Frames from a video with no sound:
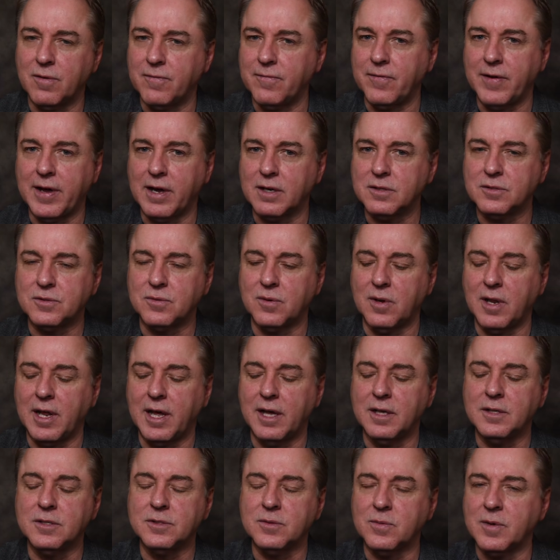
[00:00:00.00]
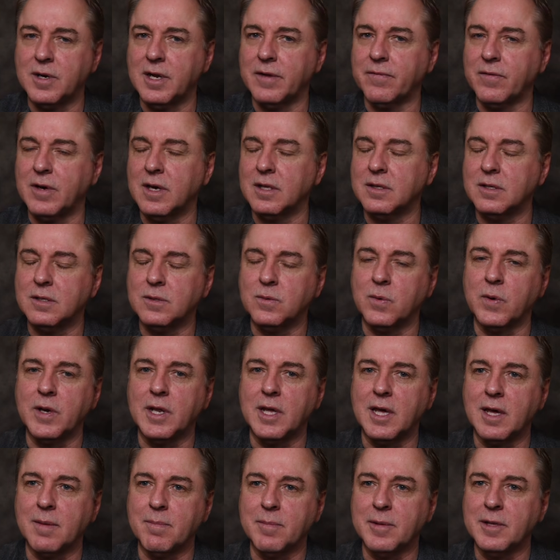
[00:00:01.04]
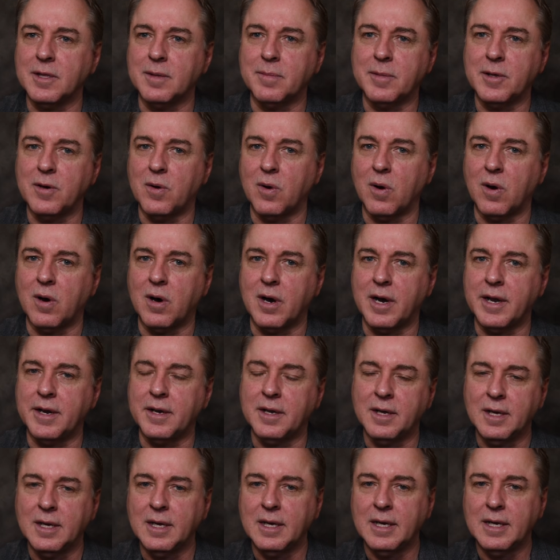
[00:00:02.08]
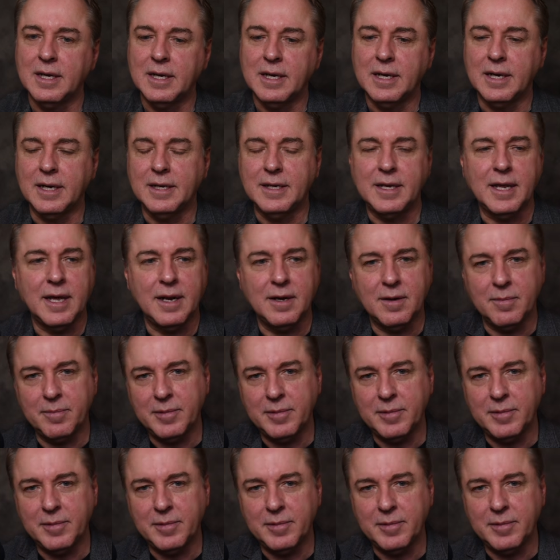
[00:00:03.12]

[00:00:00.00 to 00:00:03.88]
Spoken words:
a faster lens when I've got the 28 millimeter on. I tend to